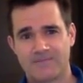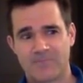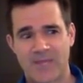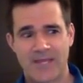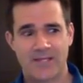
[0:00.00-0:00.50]

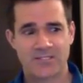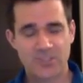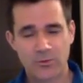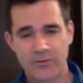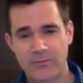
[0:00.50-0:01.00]
And
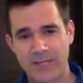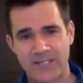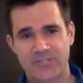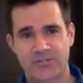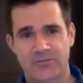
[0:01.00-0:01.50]
two of the
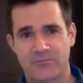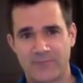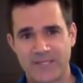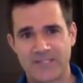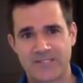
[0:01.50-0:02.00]
major
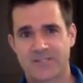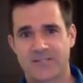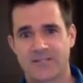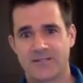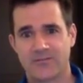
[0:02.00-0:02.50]

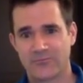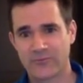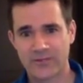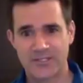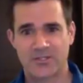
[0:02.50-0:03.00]
pieces that
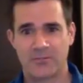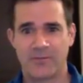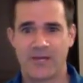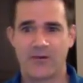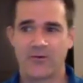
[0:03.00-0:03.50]
really
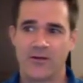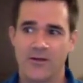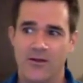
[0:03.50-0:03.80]
jump out